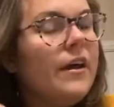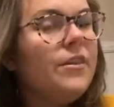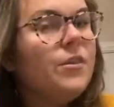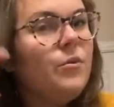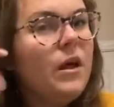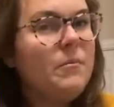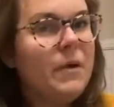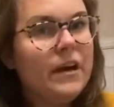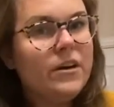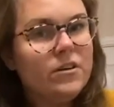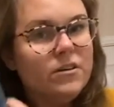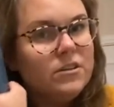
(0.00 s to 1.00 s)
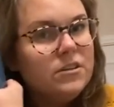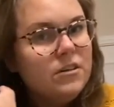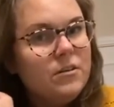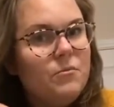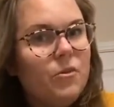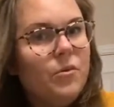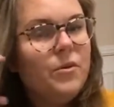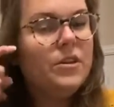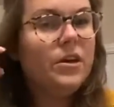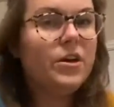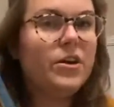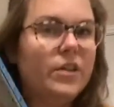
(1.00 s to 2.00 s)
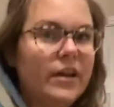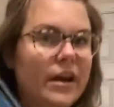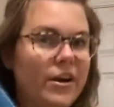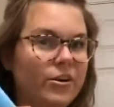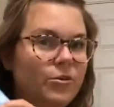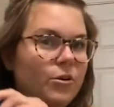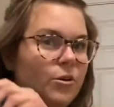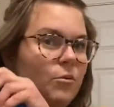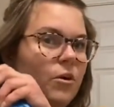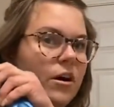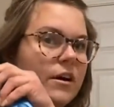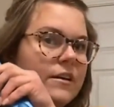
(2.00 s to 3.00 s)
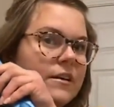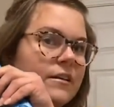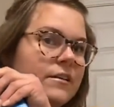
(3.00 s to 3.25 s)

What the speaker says: the way my curls look more with a curling iron or a wand.